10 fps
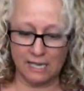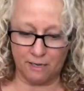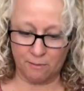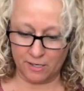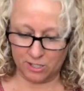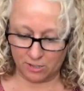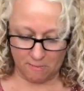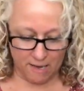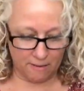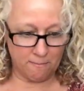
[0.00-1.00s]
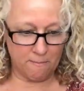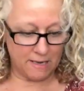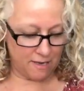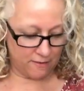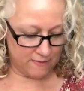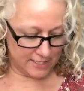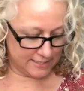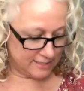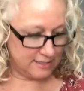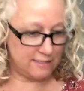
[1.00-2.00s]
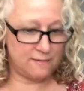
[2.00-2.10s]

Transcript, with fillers: had a project bag made out of this